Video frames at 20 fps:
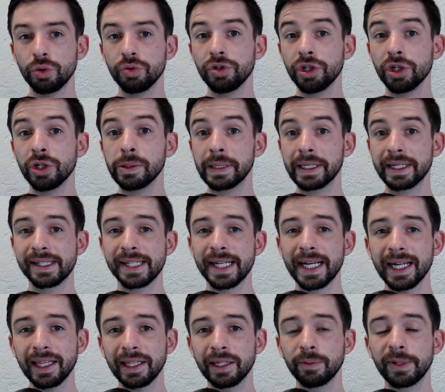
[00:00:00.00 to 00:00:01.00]
know
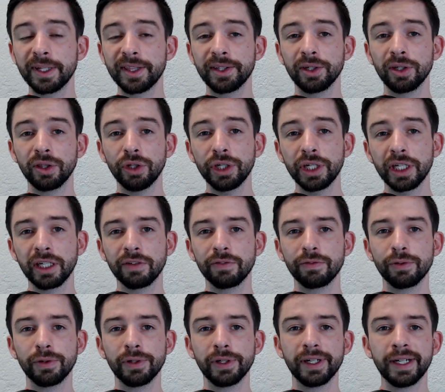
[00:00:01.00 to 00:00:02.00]
exactly what they're looking
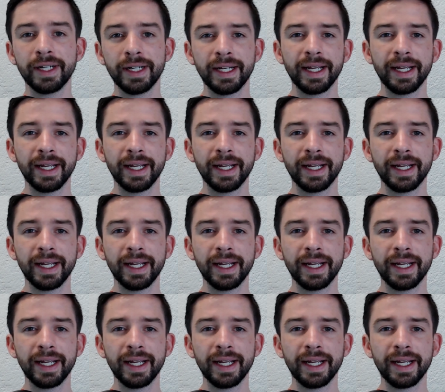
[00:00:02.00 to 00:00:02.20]
for.